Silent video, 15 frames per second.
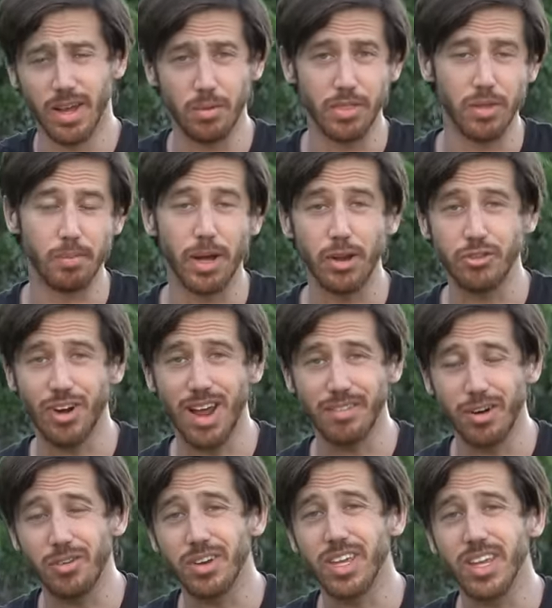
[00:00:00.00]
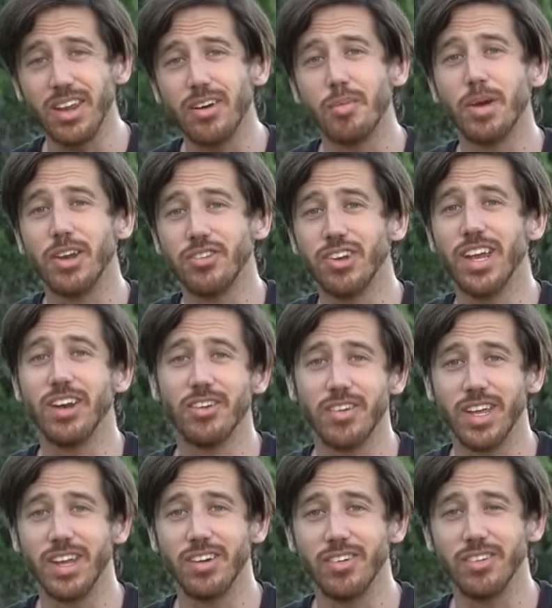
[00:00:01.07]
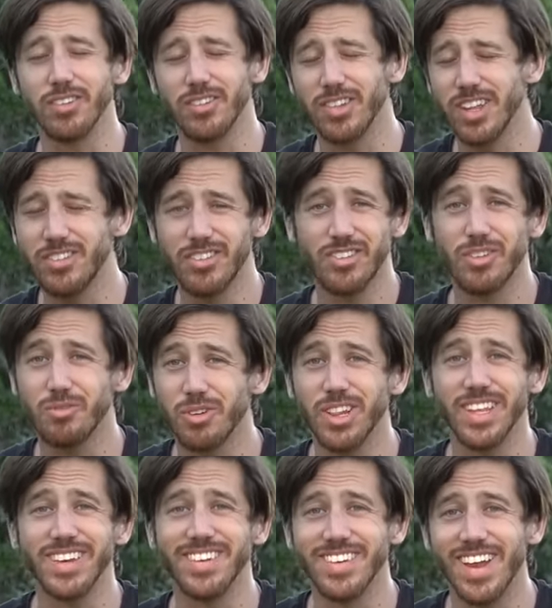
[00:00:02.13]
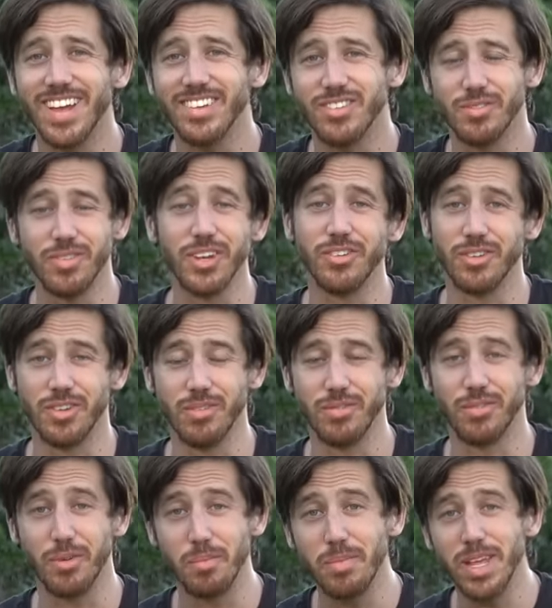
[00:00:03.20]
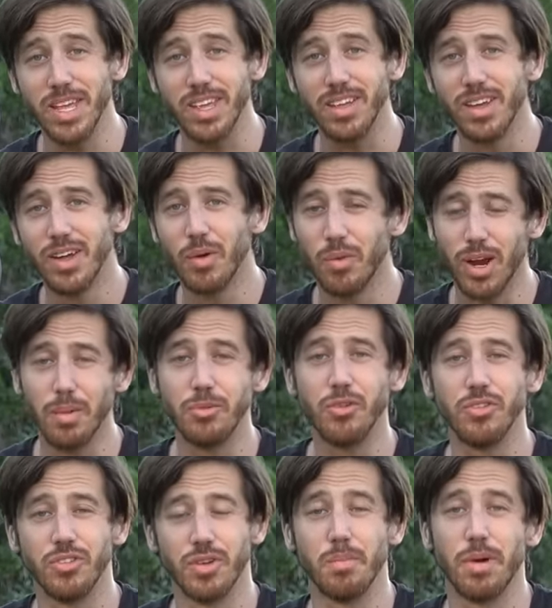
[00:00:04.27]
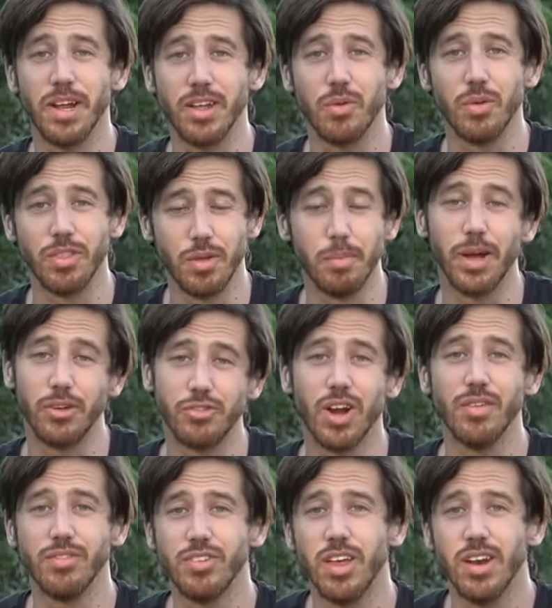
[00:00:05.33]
and with the belt drive, I don't hear my chain or gears. So that's just a really nice feature for me when I'm choosing a bike with a belt drive